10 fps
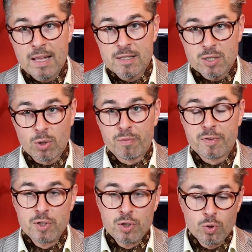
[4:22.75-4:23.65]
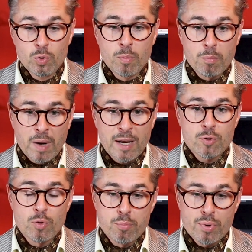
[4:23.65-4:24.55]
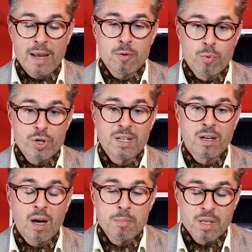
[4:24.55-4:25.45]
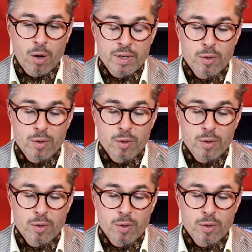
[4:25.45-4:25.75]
And so if a new micro brand version comes out,